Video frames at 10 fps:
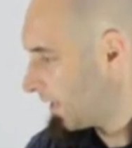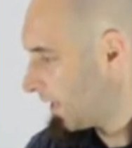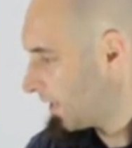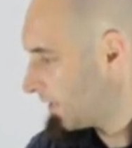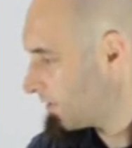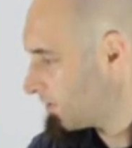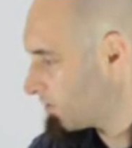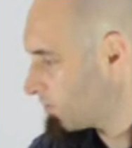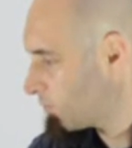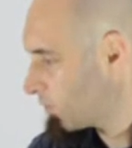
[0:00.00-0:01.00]

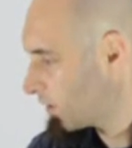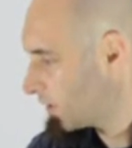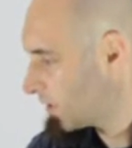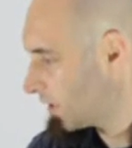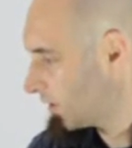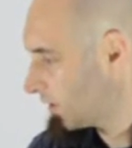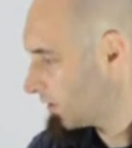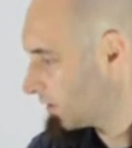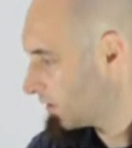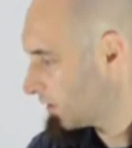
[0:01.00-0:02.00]
And we're going to
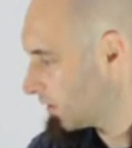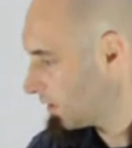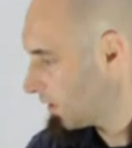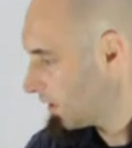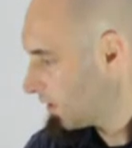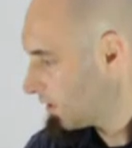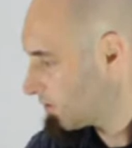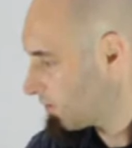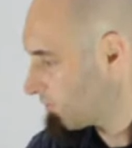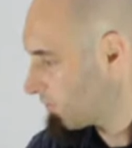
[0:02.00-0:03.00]
tell
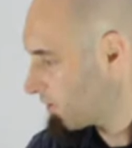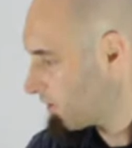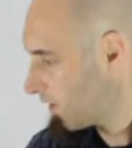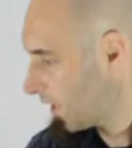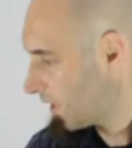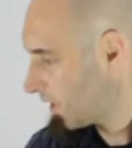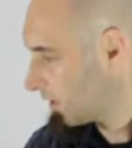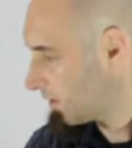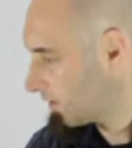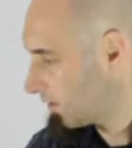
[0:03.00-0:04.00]
software that